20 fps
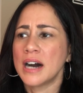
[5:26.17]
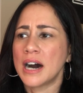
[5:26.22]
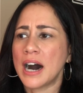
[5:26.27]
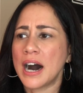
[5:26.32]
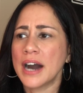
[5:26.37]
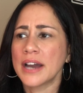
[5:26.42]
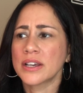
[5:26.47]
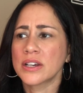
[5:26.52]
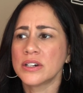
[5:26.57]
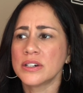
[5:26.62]

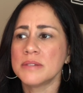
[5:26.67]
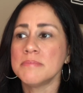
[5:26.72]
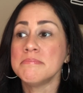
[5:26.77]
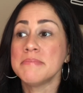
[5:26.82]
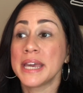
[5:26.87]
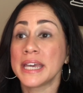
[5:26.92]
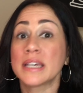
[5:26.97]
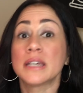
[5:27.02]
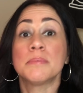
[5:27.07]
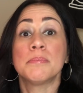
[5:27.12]
I could
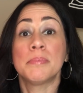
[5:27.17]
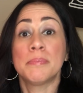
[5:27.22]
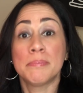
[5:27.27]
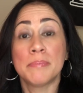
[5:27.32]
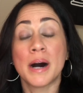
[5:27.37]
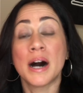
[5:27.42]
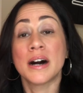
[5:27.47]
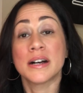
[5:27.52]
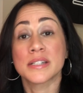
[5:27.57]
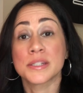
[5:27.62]
make it
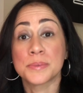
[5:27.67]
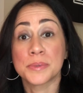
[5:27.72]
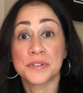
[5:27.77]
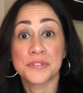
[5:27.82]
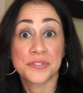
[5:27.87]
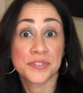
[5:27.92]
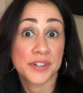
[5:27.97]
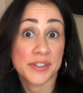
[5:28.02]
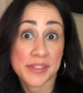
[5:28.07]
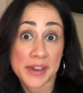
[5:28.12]
possible
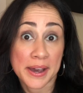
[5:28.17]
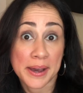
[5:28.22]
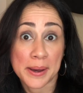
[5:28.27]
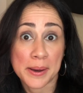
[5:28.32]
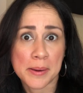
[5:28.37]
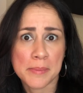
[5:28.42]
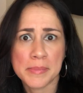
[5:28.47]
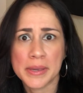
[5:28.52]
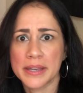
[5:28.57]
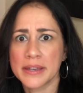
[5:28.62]
for
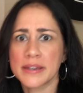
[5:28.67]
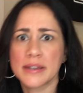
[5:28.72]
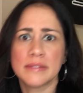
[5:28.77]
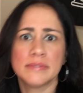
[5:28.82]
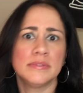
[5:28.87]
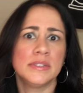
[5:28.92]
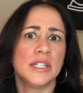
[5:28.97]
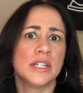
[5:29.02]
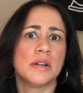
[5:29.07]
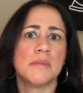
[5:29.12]
them
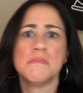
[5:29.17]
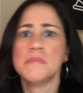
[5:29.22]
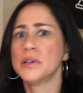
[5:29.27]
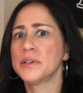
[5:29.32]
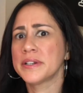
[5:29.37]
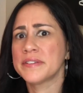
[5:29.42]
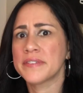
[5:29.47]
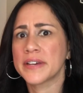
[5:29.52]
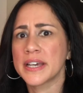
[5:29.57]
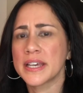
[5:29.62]
and
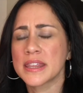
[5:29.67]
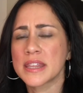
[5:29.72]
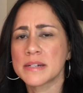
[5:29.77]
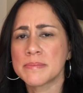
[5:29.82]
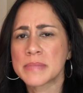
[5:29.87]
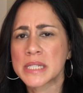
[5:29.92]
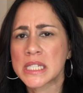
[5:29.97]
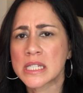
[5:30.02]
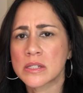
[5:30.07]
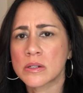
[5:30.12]
motivate
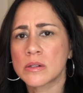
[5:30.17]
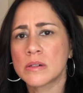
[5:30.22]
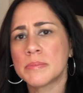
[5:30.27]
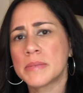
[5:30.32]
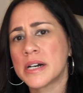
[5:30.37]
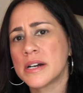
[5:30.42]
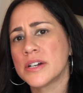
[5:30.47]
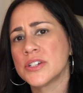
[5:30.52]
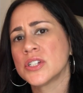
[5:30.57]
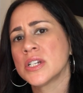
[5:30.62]
them so
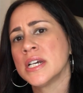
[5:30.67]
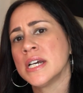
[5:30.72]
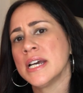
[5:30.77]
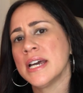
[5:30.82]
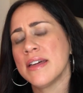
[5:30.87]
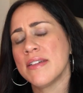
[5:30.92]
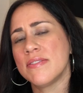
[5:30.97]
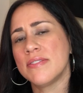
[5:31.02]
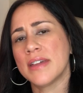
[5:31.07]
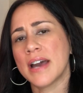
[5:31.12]
much
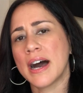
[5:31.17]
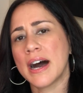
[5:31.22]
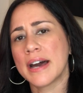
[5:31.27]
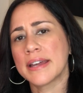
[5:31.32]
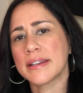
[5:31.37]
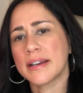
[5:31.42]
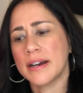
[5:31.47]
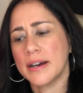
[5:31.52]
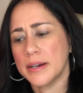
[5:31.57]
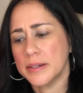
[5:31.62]

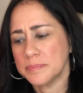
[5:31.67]
that